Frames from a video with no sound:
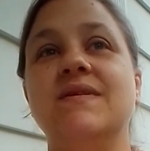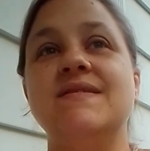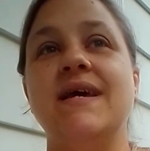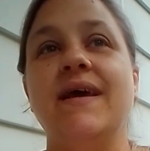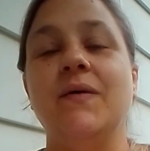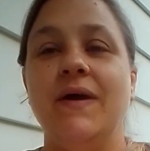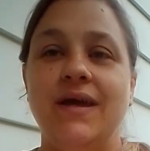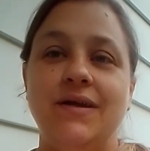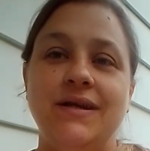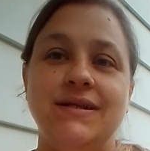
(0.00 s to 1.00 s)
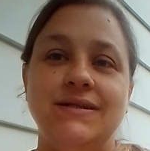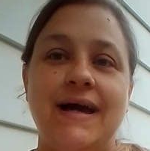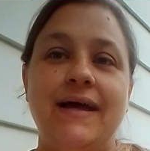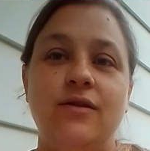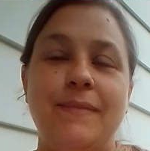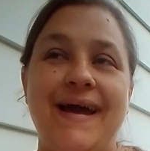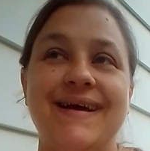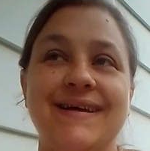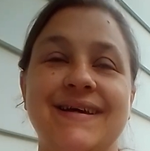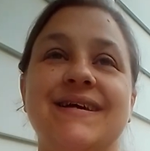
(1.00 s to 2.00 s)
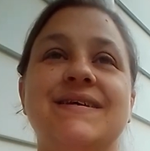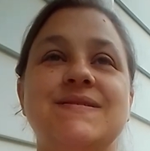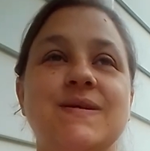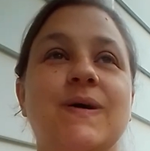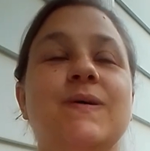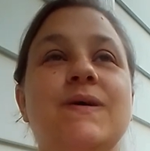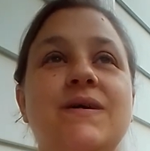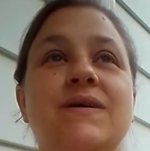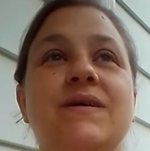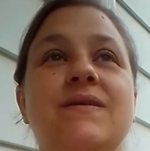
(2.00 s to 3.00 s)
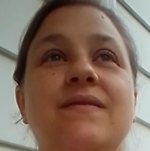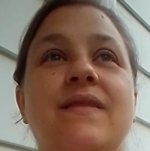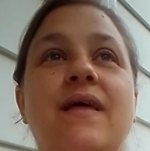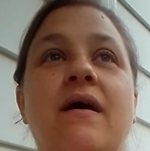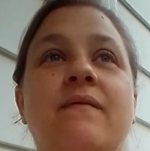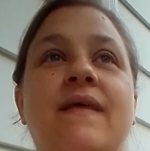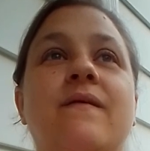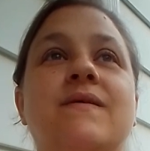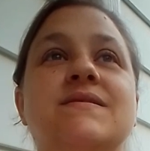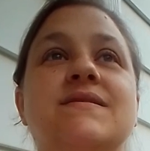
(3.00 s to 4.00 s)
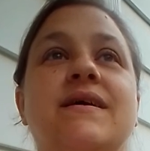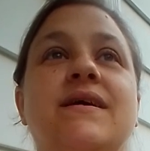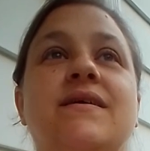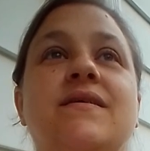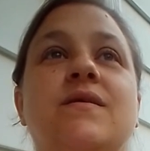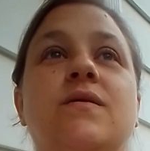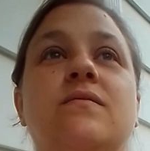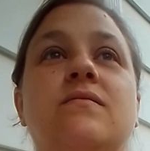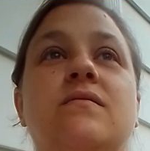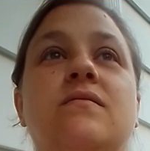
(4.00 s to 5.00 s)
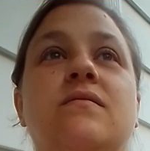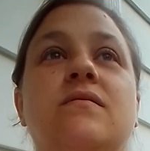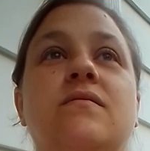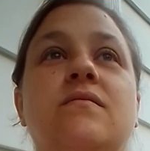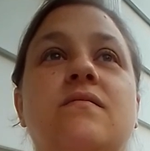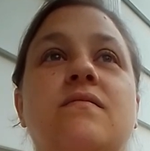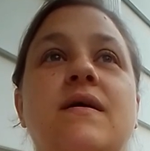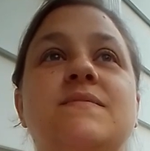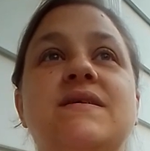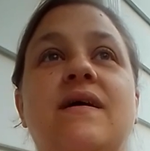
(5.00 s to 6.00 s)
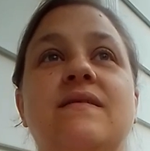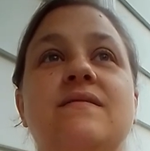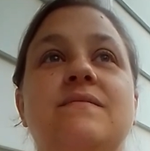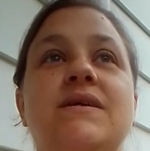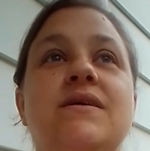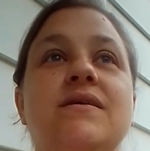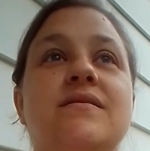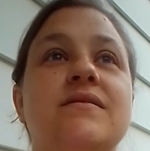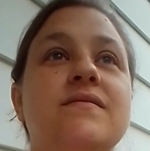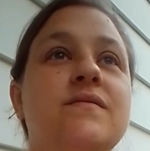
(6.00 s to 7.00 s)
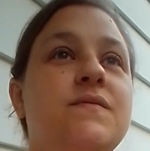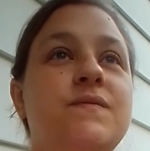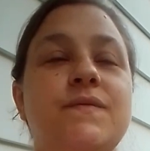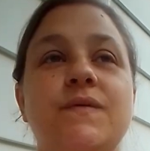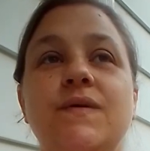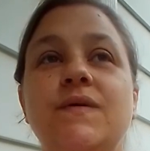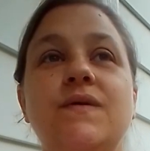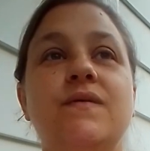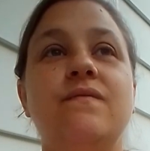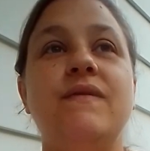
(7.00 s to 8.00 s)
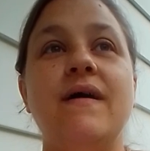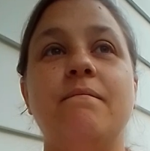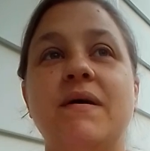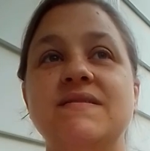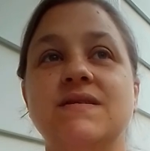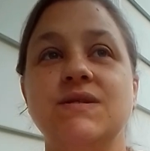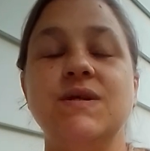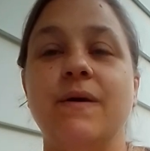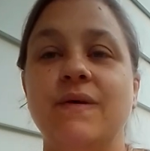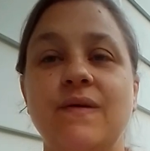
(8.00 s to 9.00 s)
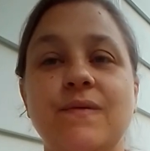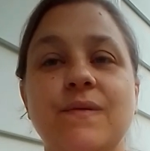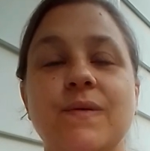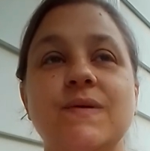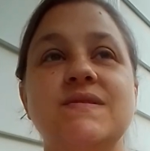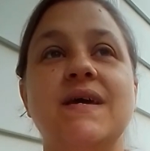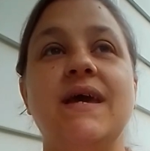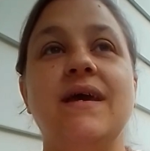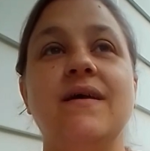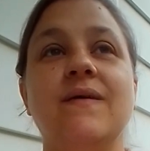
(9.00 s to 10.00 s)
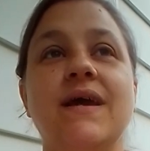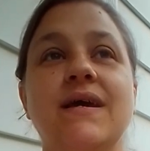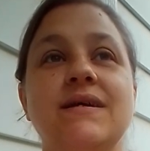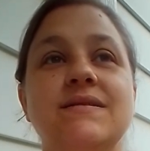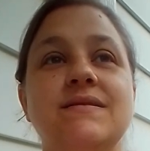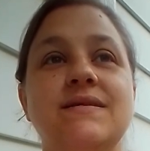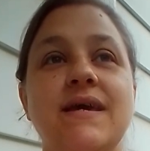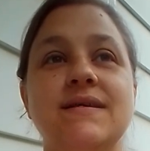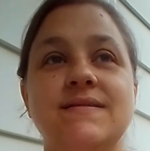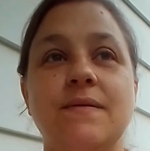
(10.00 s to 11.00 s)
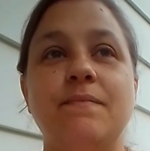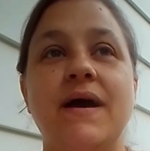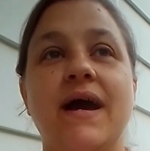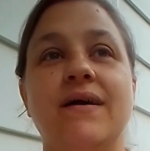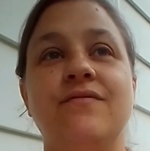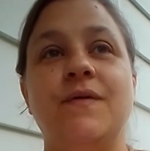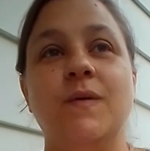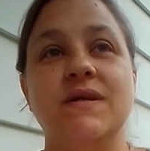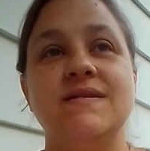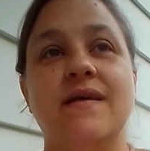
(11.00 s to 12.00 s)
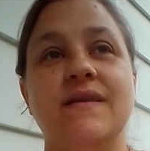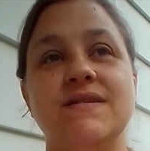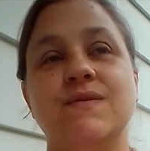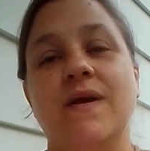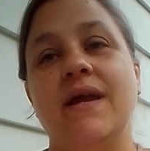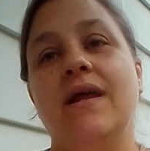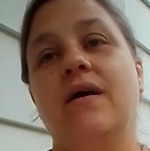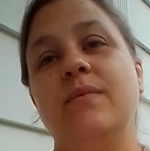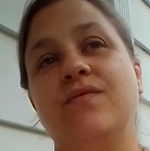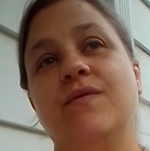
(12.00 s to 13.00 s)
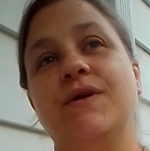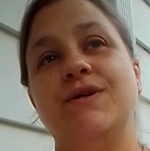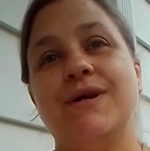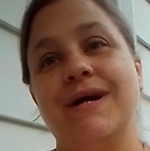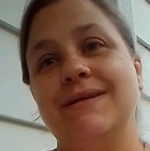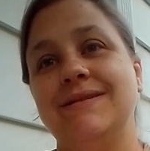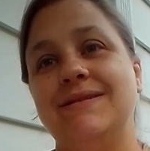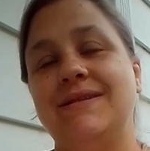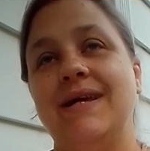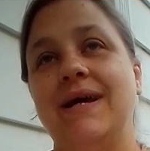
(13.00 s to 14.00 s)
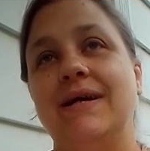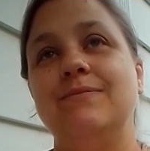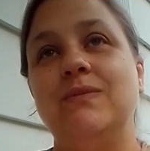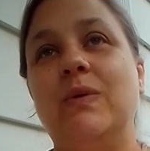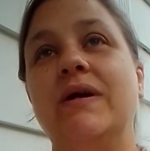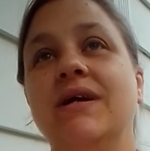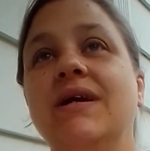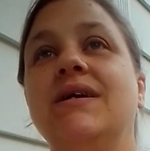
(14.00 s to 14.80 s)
saying, okay, you need to dial back. So that was like, them telling me, or that message coming through saying, okay, take a step back, focus on this right now before you try to take on more.